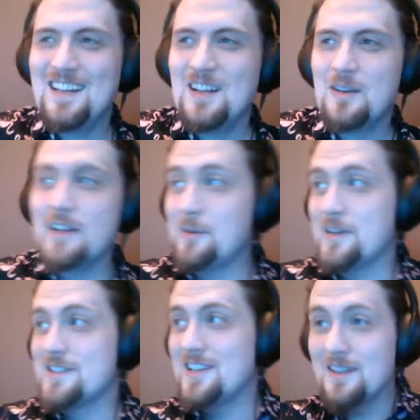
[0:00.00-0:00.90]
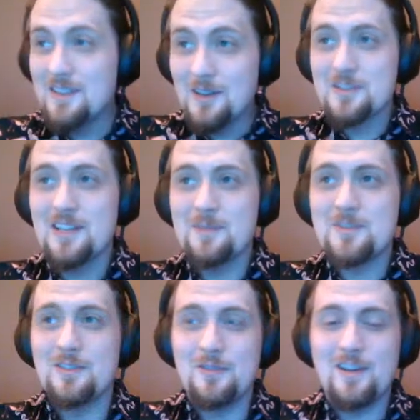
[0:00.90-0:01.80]
Well, anyways, there was an
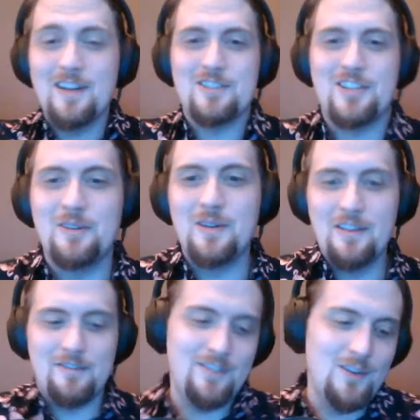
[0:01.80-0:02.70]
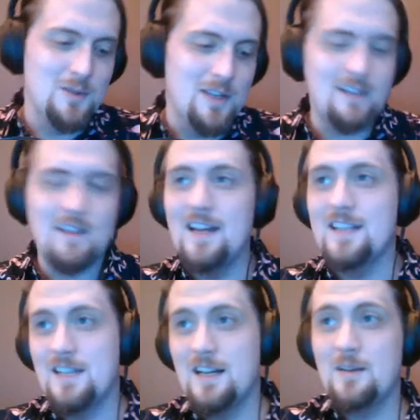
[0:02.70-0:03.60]
episode of the Varietal Show. If you like
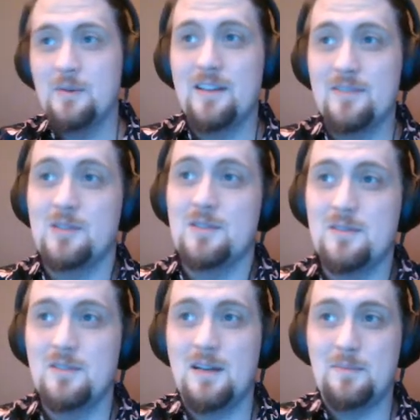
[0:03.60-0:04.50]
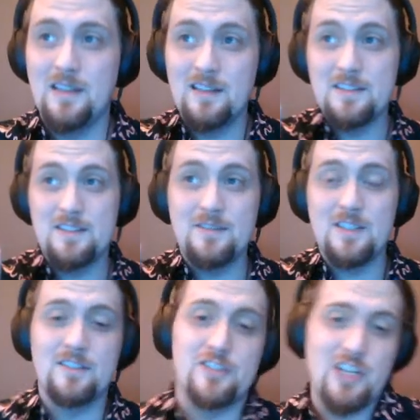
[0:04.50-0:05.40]
that, we have a whole playlist of
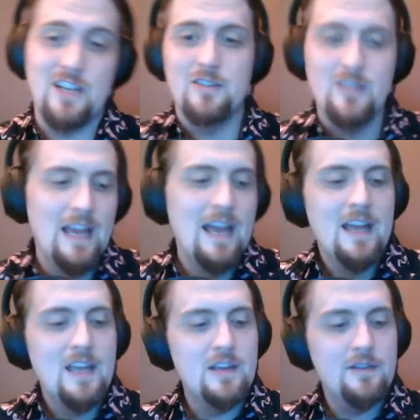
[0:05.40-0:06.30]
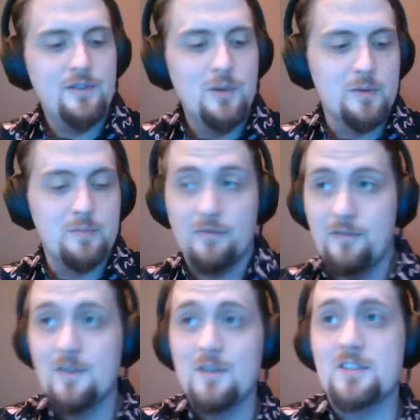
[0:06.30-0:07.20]
it on the channel. If you would
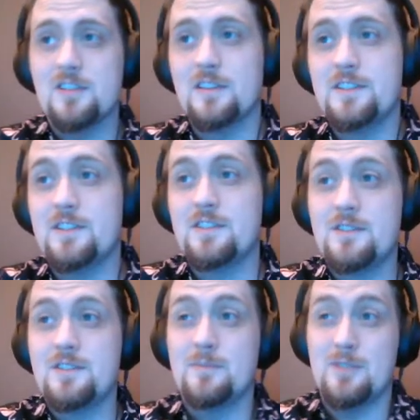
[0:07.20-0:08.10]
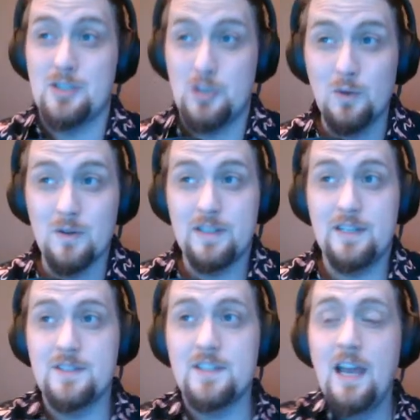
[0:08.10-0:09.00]
prefer to listen to some
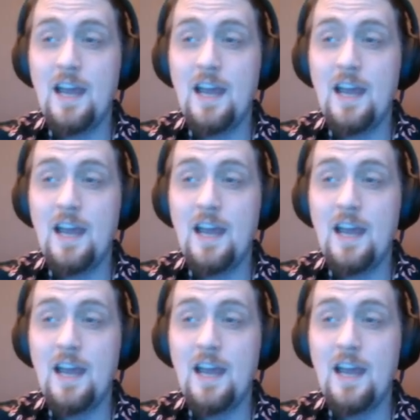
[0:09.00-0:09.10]
stories,